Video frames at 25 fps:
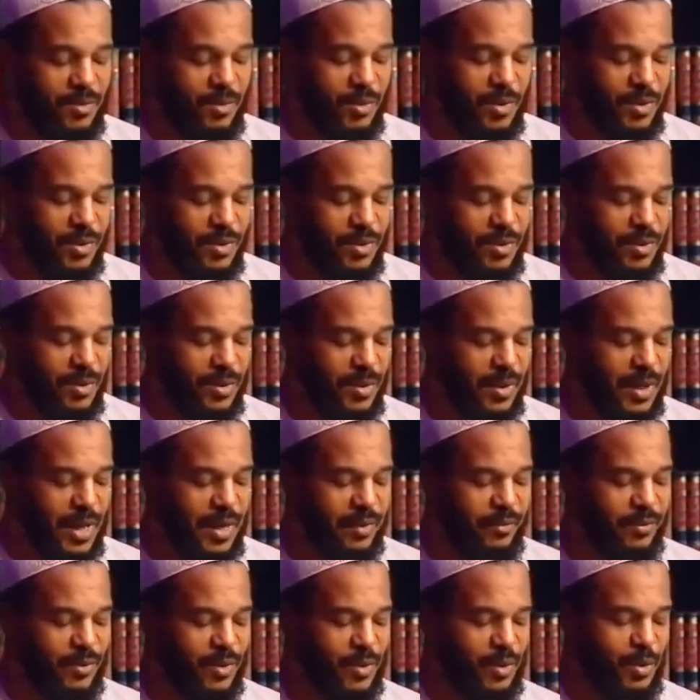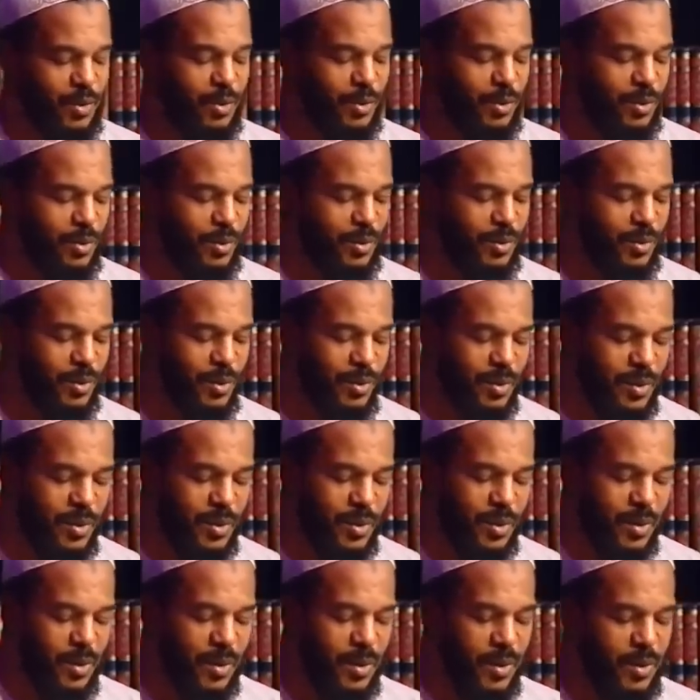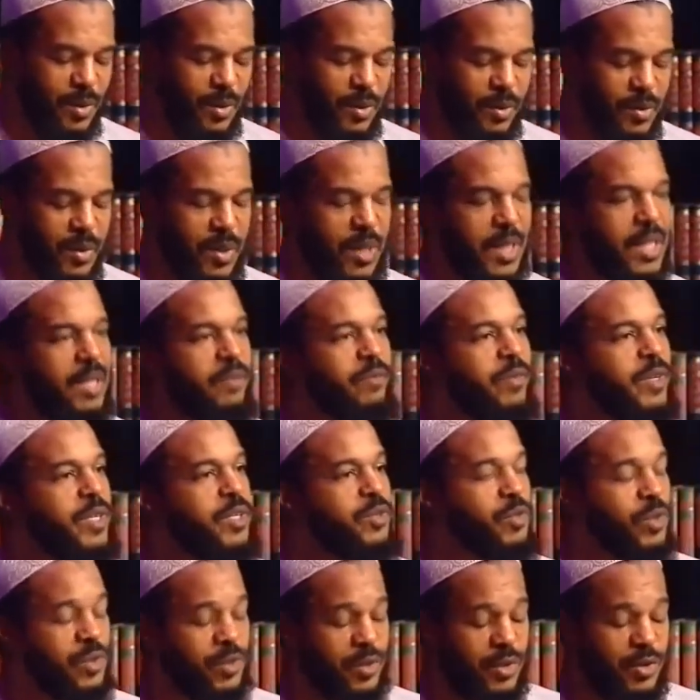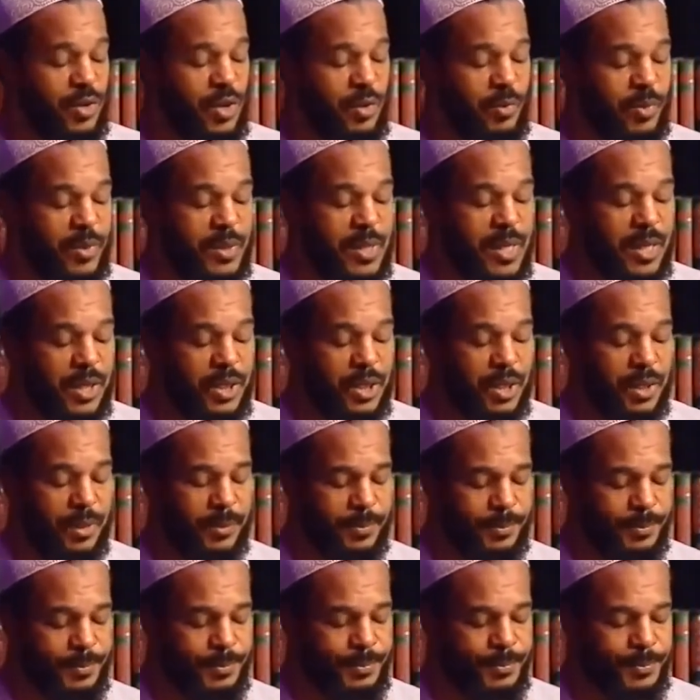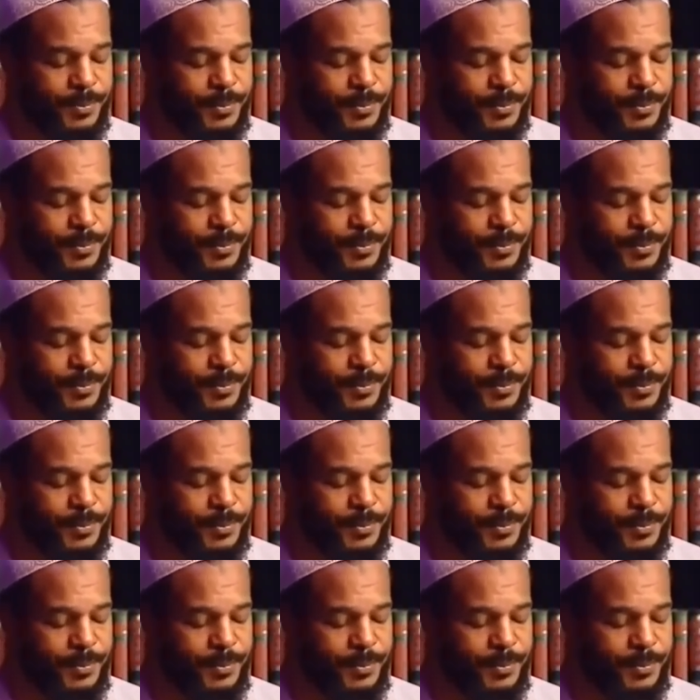was left to the individual's interpretation.